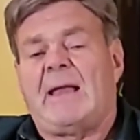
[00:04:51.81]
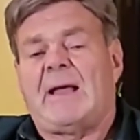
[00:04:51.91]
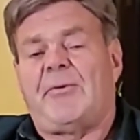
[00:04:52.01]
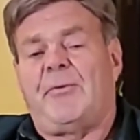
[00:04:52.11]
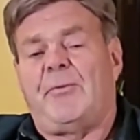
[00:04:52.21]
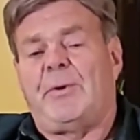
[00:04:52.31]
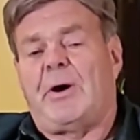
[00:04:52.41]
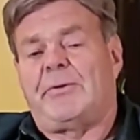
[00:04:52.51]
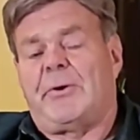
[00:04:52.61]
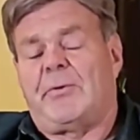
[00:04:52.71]
Now, we
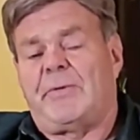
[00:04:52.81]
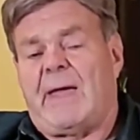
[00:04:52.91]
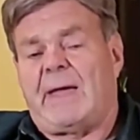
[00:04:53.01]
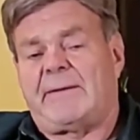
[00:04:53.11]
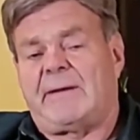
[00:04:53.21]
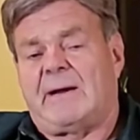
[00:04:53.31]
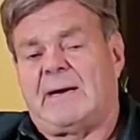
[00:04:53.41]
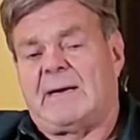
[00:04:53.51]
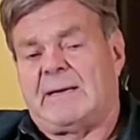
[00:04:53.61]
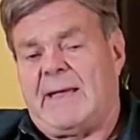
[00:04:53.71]
all know that
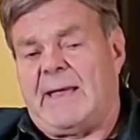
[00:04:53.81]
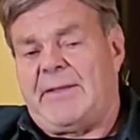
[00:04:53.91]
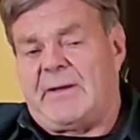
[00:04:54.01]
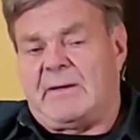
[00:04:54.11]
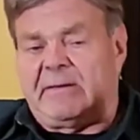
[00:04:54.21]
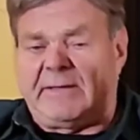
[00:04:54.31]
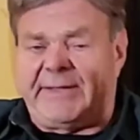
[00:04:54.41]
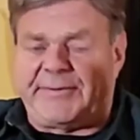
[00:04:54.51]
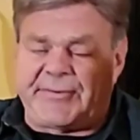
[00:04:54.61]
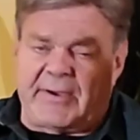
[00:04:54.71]
uh, in the
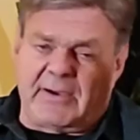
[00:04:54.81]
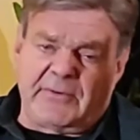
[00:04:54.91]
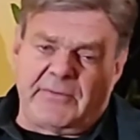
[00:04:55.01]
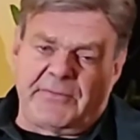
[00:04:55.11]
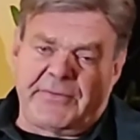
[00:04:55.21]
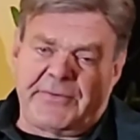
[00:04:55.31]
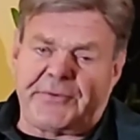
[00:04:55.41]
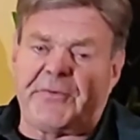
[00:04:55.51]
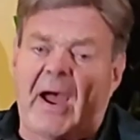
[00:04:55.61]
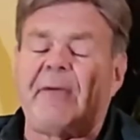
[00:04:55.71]
list of
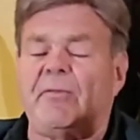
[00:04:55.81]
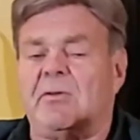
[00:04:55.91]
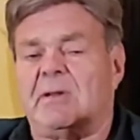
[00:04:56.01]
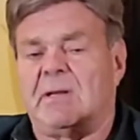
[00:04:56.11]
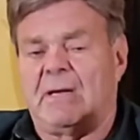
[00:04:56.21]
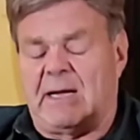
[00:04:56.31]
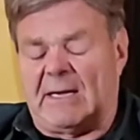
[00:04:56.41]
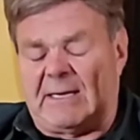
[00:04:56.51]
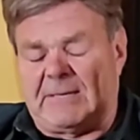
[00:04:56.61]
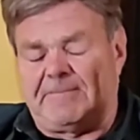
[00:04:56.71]
survival
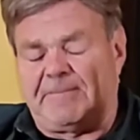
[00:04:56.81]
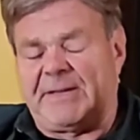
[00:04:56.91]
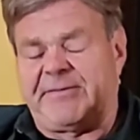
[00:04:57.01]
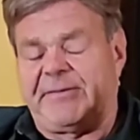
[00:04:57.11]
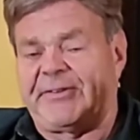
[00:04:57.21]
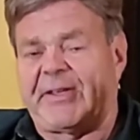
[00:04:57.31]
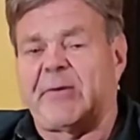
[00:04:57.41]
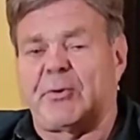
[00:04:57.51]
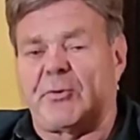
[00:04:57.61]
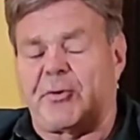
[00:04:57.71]
uh, this the
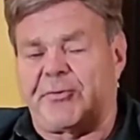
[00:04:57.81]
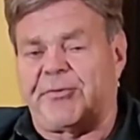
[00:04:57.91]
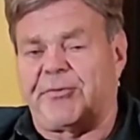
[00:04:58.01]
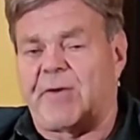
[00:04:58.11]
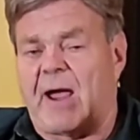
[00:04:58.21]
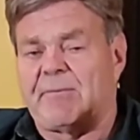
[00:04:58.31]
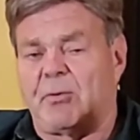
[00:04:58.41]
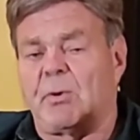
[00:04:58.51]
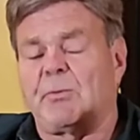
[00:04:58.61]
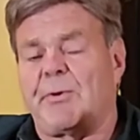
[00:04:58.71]
sacred order of
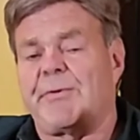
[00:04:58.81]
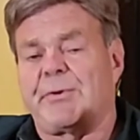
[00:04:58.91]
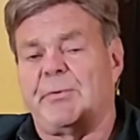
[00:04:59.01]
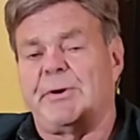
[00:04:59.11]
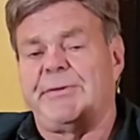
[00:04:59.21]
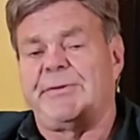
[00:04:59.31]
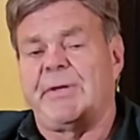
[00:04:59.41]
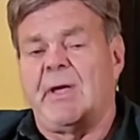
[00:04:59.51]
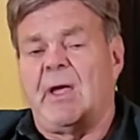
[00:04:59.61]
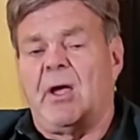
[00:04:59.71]
survival when we're in the woods.
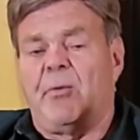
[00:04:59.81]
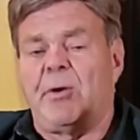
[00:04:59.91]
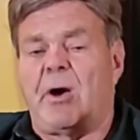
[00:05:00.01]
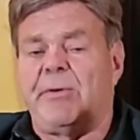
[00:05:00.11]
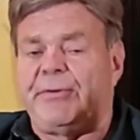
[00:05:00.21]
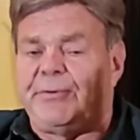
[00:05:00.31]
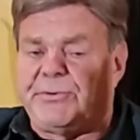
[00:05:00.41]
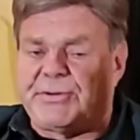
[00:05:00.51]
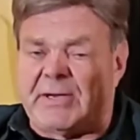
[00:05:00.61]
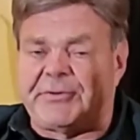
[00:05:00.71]
We always do
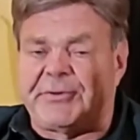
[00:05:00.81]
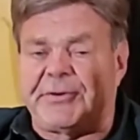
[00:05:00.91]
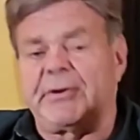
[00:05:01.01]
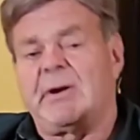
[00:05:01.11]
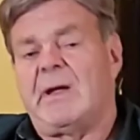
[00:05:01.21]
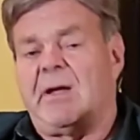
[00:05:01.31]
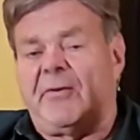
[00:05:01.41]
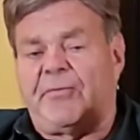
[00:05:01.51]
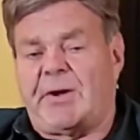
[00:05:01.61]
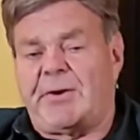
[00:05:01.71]
shelter,
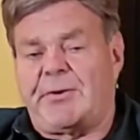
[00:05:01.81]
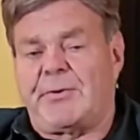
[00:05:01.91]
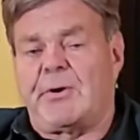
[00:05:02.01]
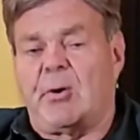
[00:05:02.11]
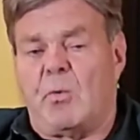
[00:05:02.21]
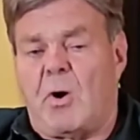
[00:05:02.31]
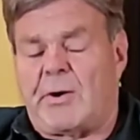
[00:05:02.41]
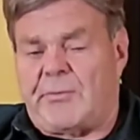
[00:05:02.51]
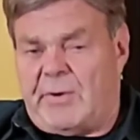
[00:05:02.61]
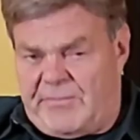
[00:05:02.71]
fire,
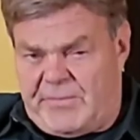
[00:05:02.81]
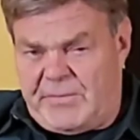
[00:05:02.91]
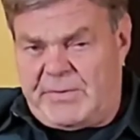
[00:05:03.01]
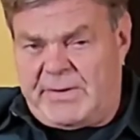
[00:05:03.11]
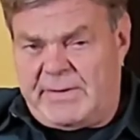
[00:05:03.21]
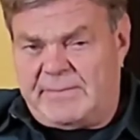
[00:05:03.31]
water, and food.